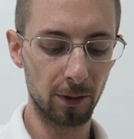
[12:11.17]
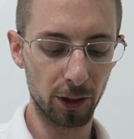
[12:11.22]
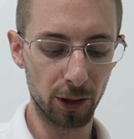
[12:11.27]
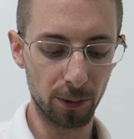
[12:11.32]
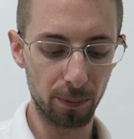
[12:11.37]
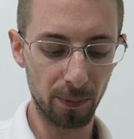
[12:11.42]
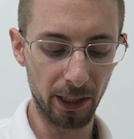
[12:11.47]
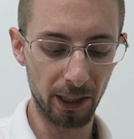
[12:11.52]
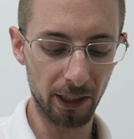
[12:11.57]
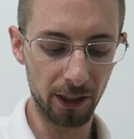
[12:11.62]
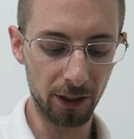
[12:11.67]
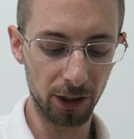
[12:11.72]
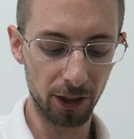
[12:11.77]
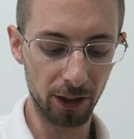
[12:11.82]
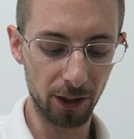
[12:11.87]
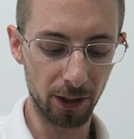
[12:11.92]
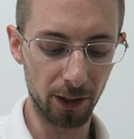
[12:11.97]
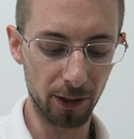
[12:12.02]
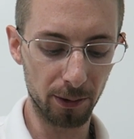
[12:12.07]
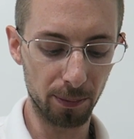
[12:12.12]
just making
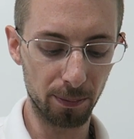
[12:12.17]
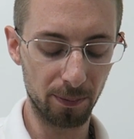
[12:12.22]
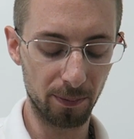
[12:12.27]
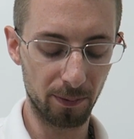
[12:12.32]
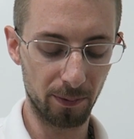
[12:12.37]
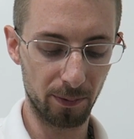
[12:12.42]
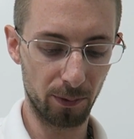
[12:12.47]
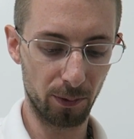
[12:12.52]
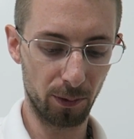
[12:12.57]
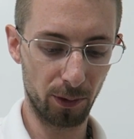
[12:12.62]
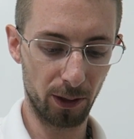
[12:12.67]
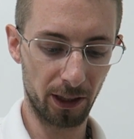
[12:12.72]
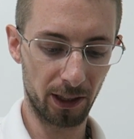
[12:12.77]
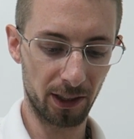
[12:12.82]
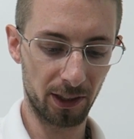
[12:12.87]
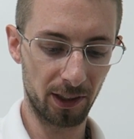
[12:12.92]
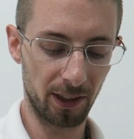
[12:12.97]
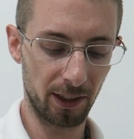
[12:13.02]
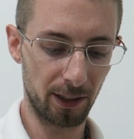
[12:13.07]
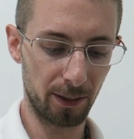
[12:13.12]
sure this
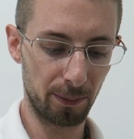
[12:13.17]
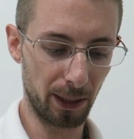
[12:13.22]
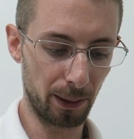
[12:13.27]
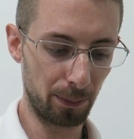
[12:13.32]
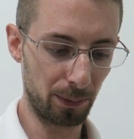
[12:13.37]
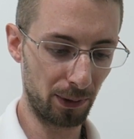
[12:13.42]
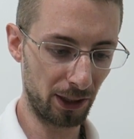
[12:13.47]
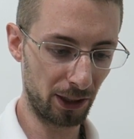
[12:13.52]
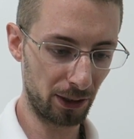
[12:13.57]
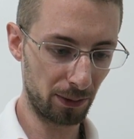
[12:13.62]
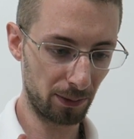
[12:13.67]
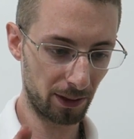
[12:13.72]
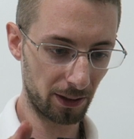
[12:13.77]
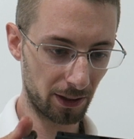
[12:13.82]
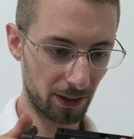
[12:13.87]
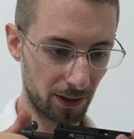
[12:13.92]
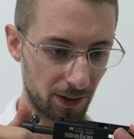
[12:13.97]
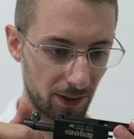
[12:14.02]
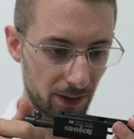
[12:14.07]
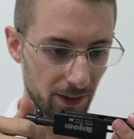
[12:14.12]
works here, my breech
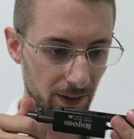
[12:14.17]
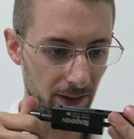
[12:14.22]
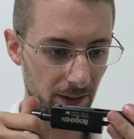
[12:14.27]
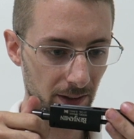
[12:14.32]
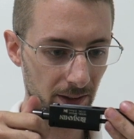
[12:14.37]
works.